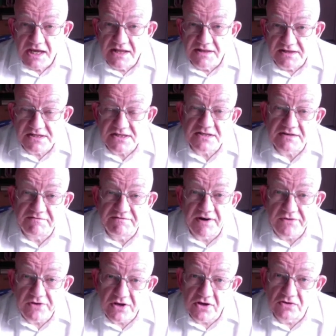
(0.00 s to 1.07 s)
This is a
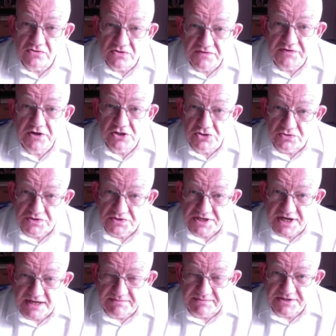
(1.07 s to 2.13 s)
very controversial
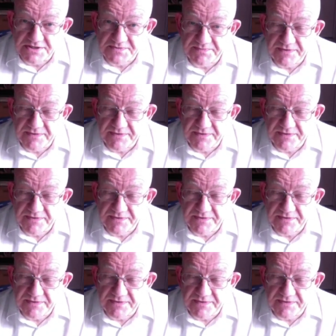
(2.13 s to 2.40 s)
statement,